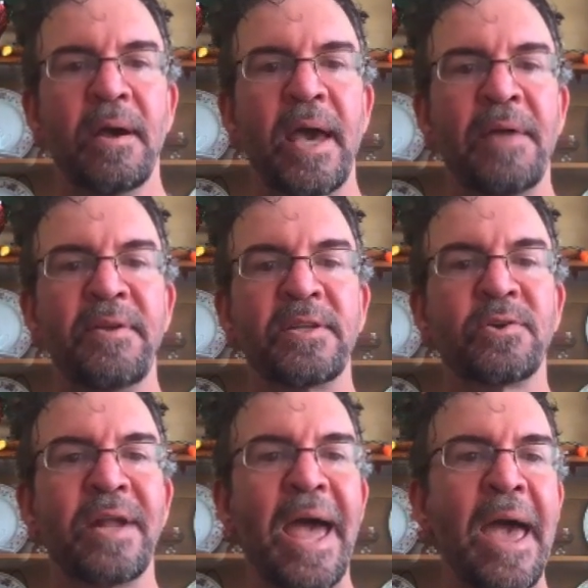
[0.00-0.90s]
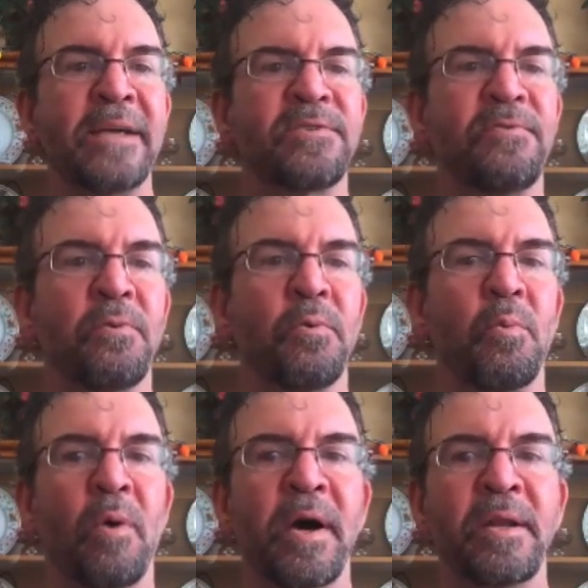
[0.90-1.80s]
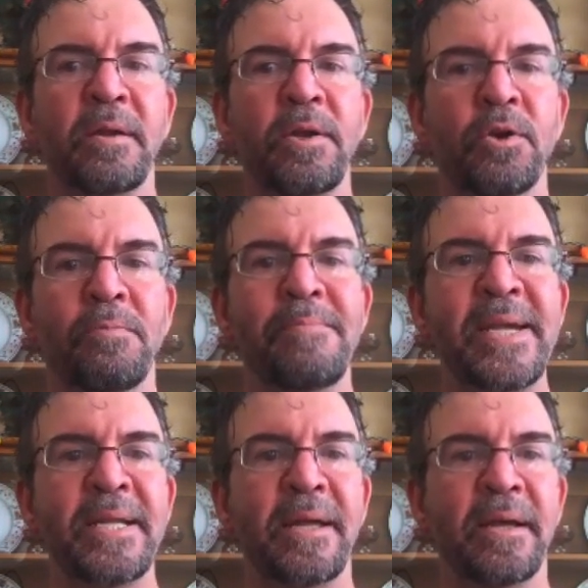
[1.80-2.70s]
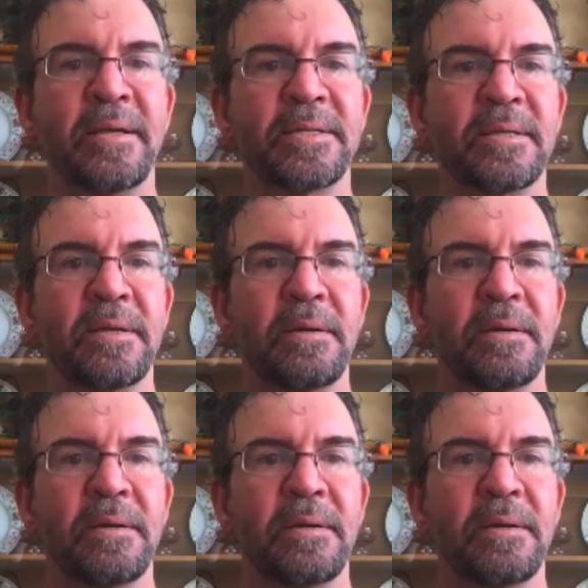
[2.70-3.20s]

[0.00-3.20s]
and then it's going to ask for what your mean is.